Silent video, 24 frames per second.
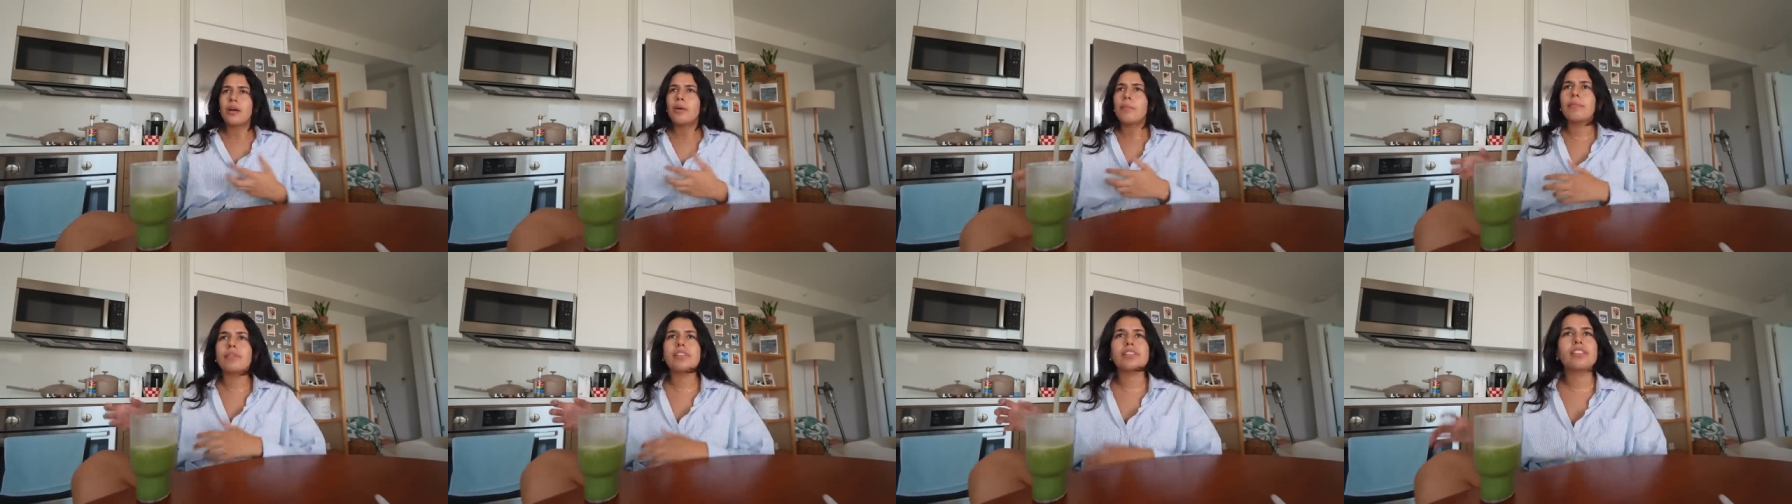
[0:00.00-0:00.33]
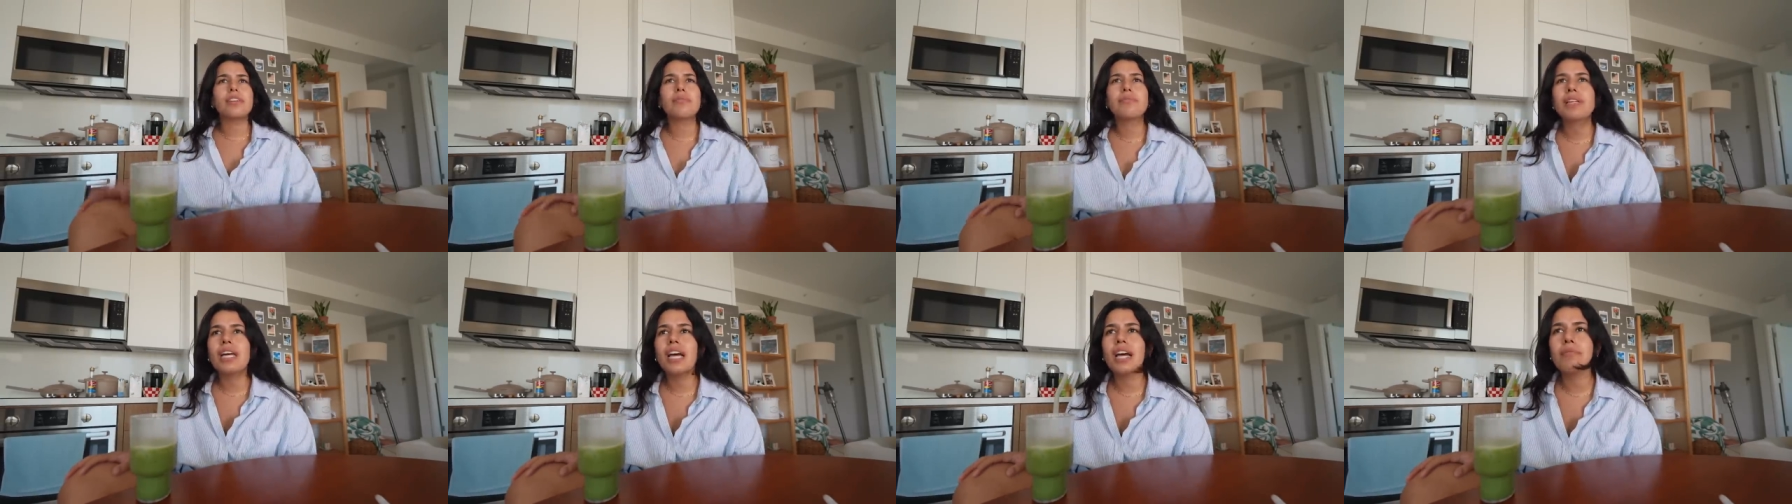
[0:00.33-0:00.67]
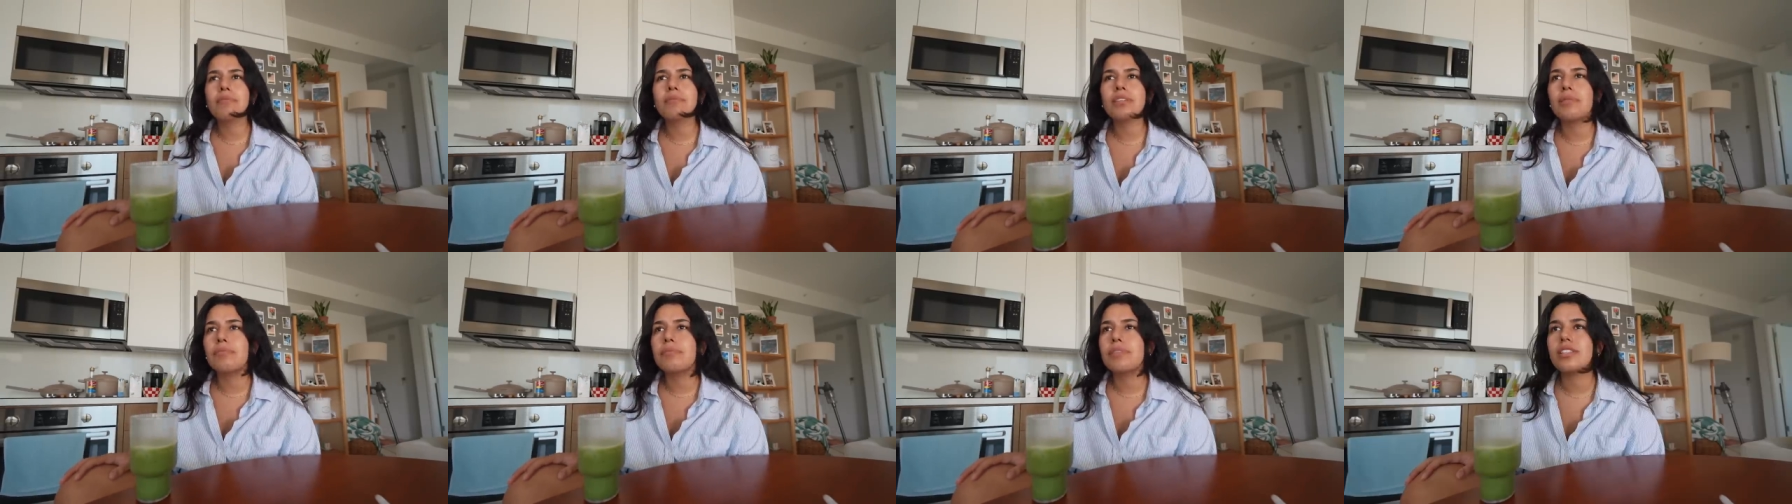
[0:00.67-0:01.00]
but
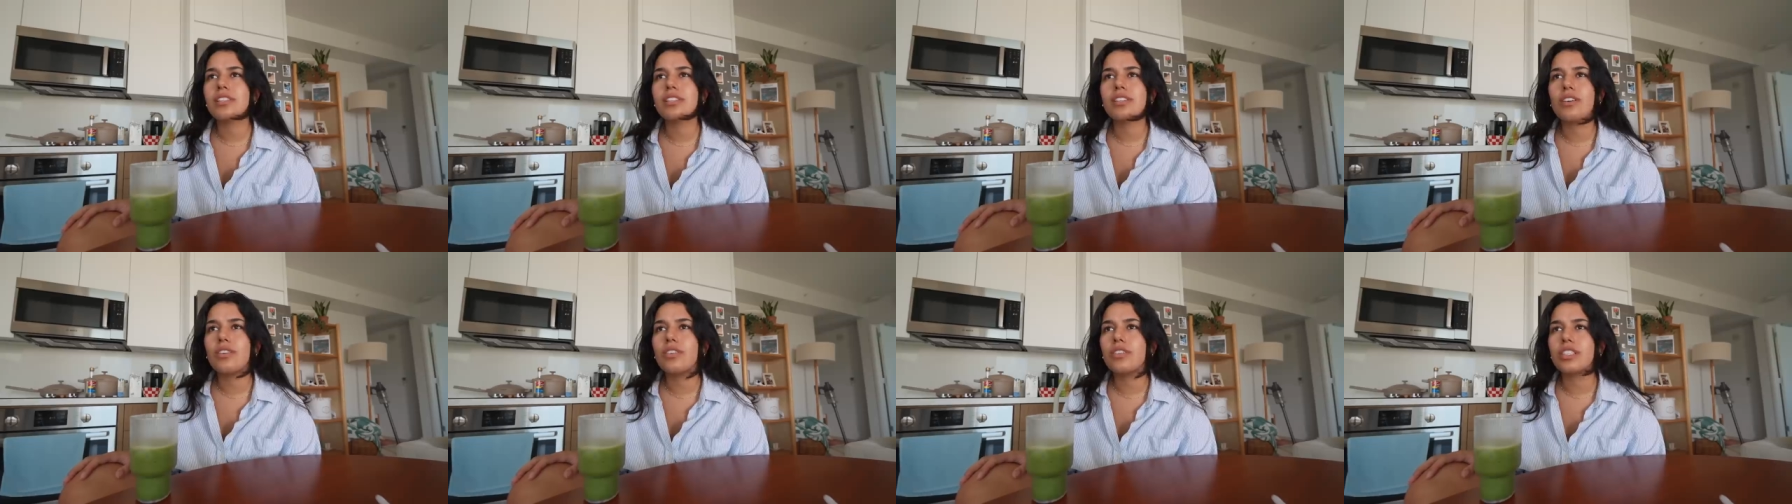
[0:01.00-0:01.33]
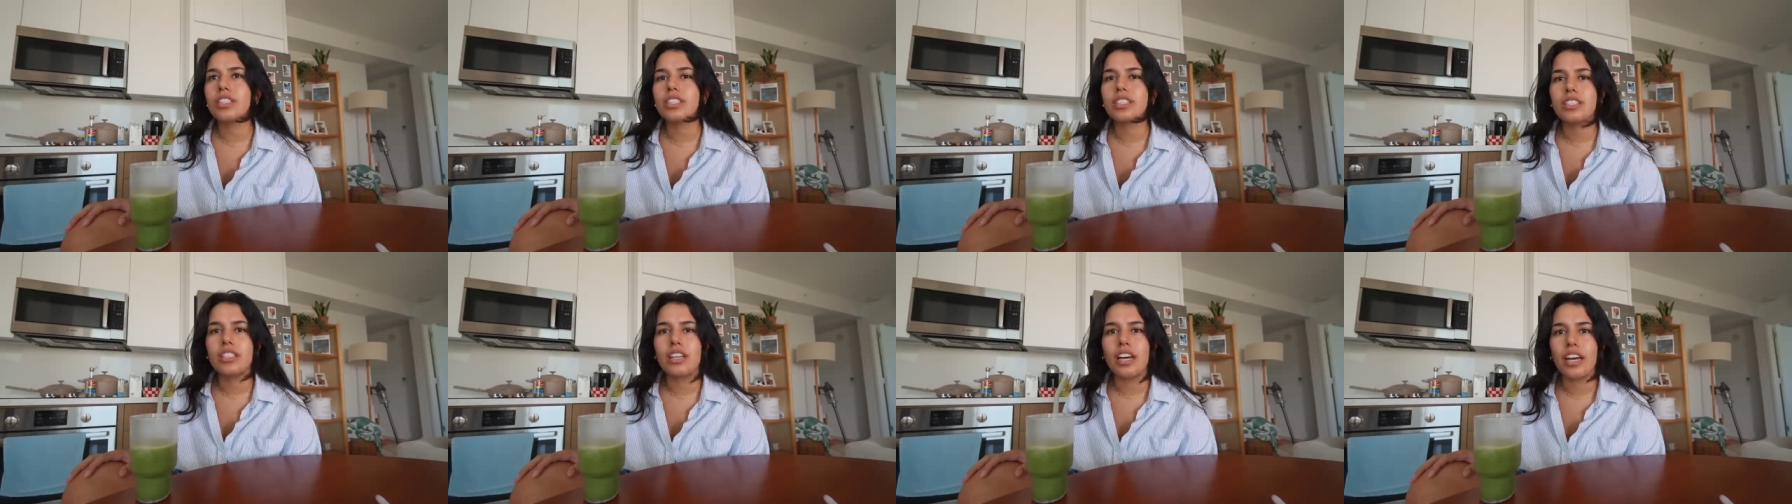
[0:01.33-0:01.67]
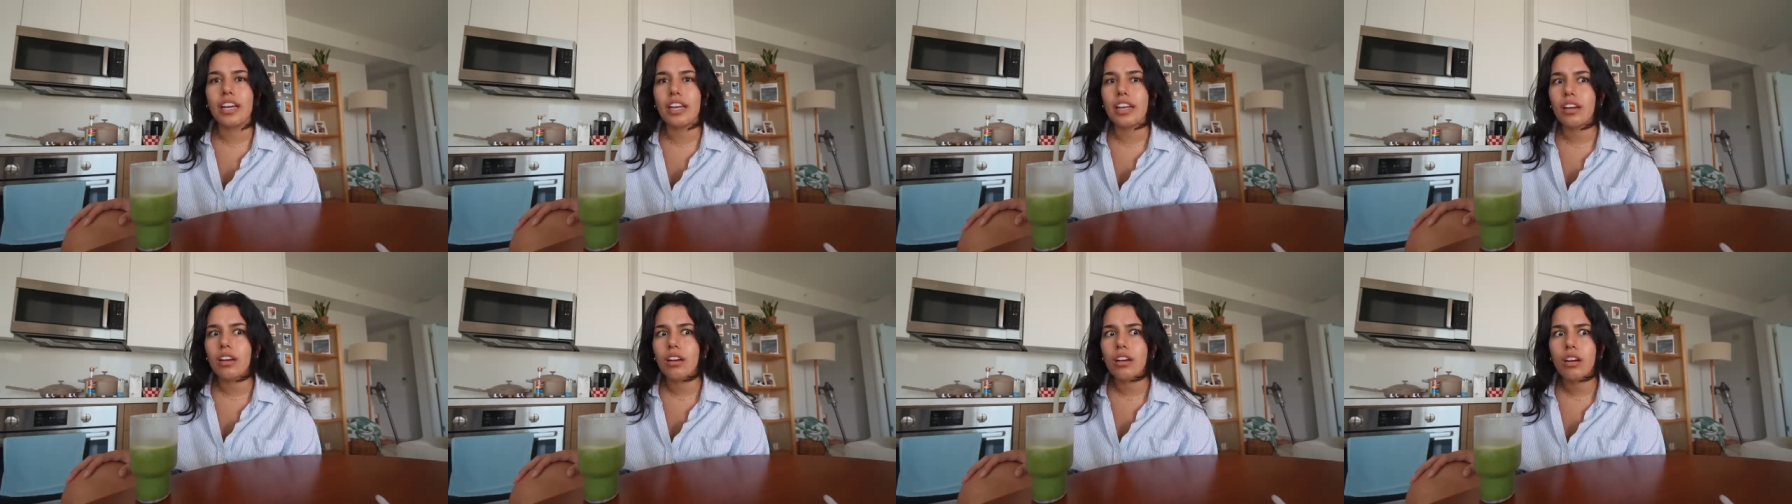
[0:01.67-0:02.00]
sometimes I'm still just
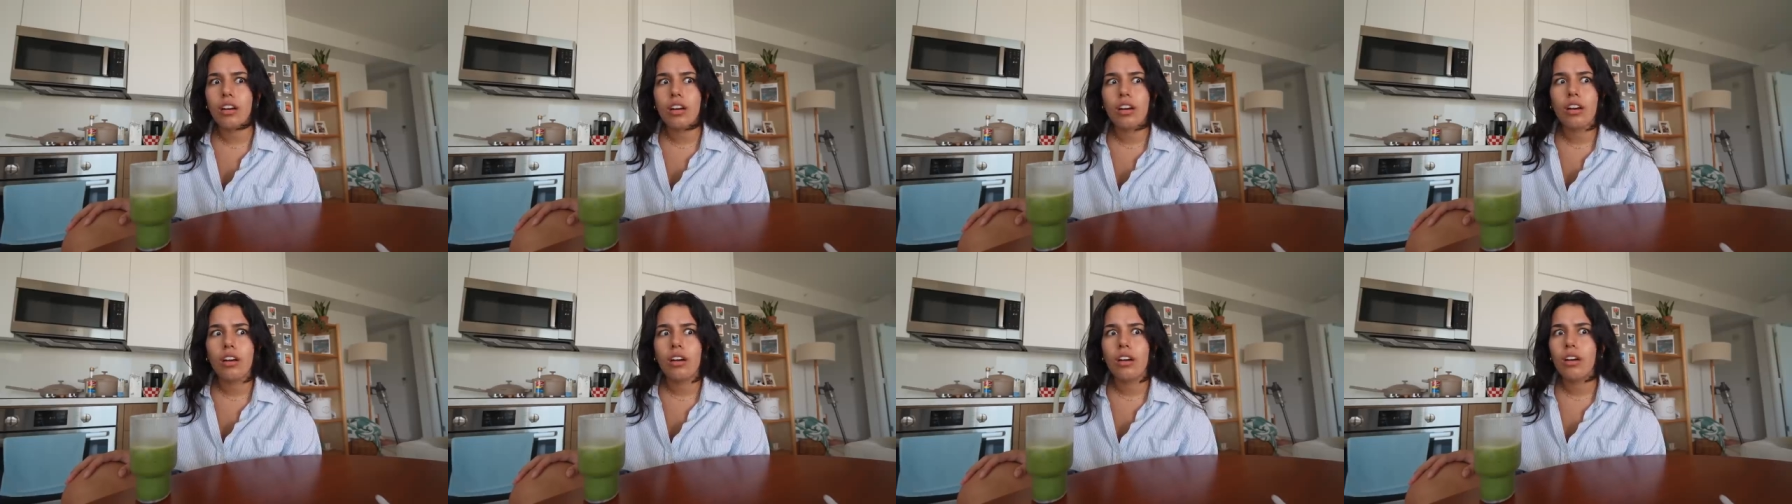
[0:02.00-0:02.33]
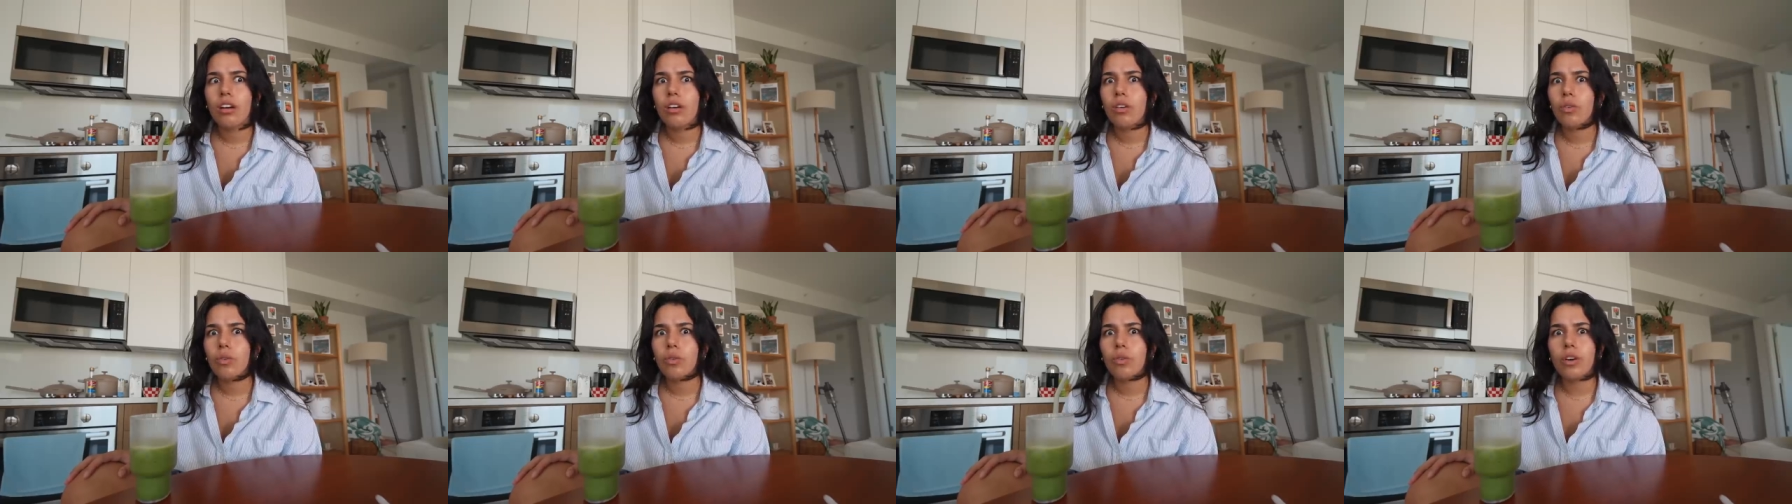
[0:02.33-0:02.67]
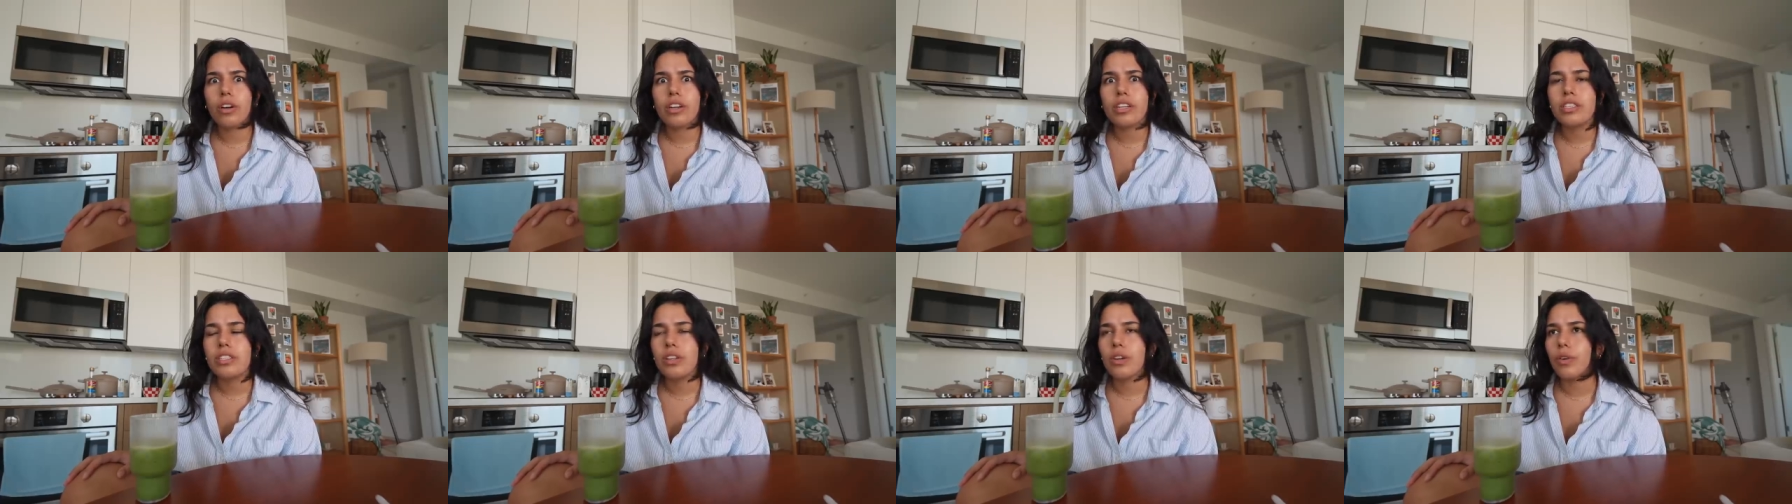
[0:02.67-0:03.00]
like,
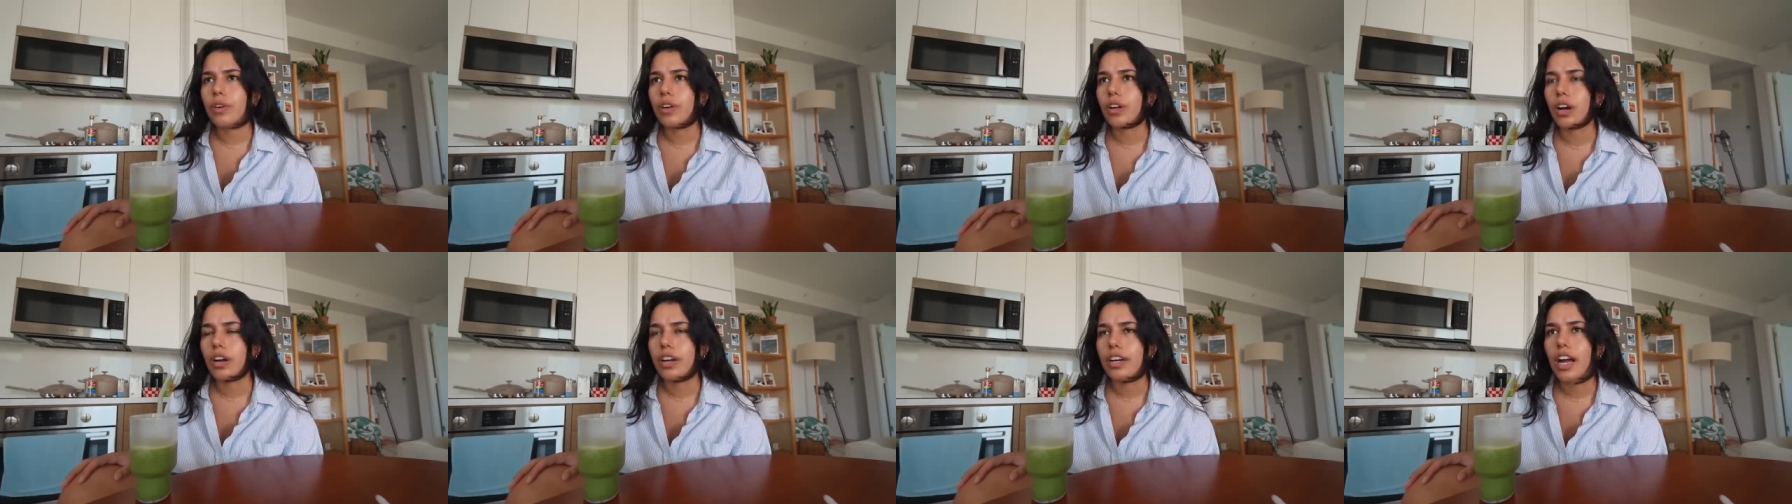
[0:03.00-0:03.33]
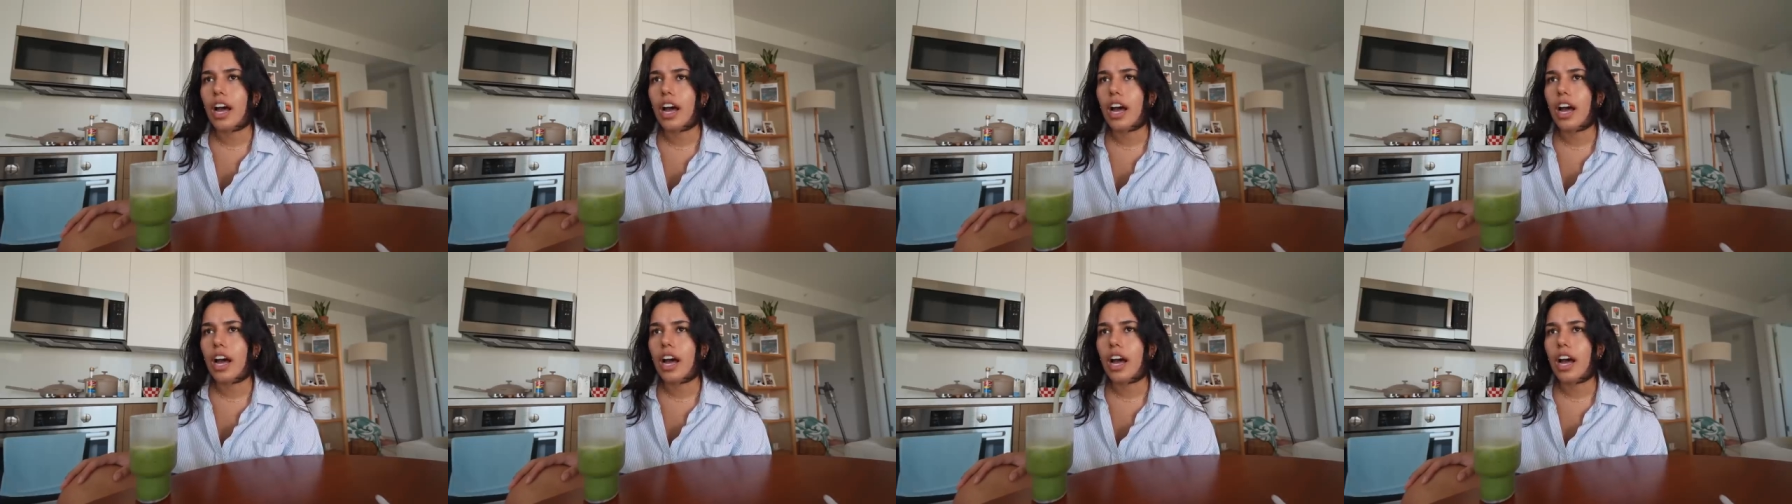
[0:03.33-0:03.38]
what is going on?